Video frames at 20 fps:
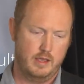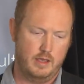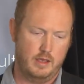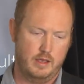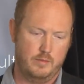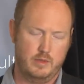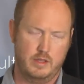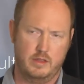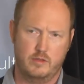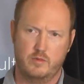
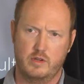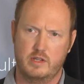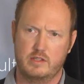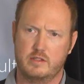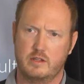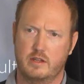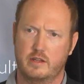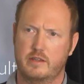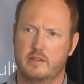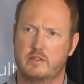And the
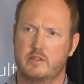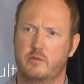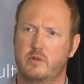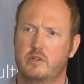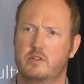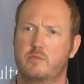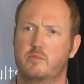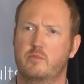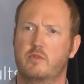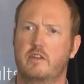reason, I guess I
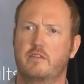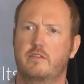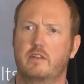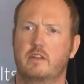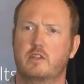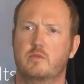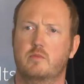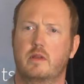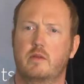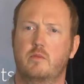wanted to briefly
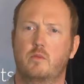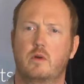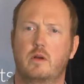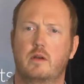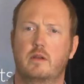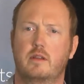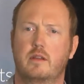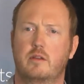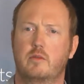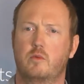explain
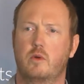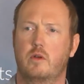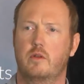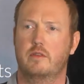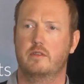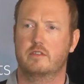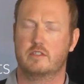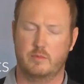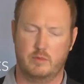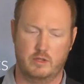what,
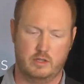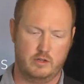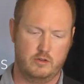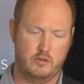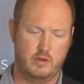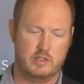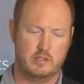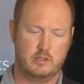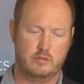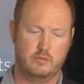some of the
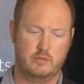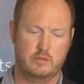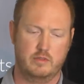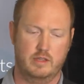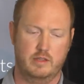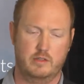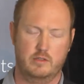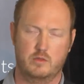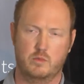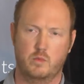critical
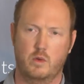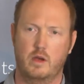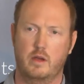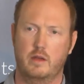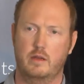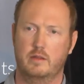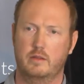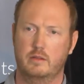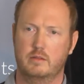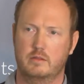things
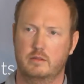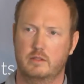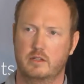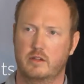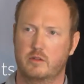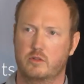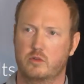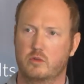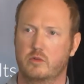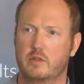why,
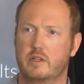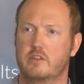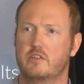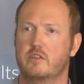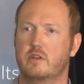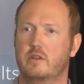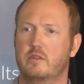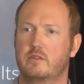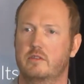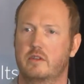Kordia
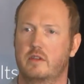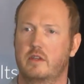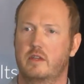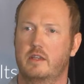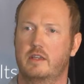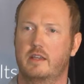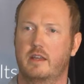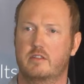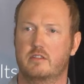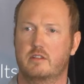chose
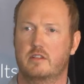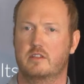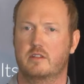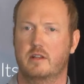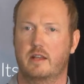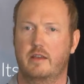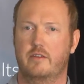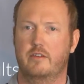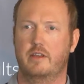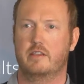Catalyst
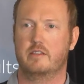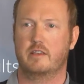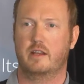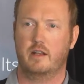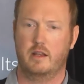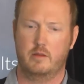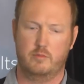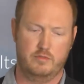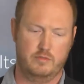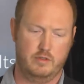Cloud as a
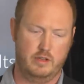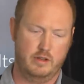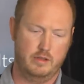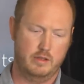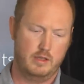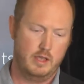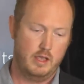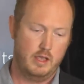cloud provider.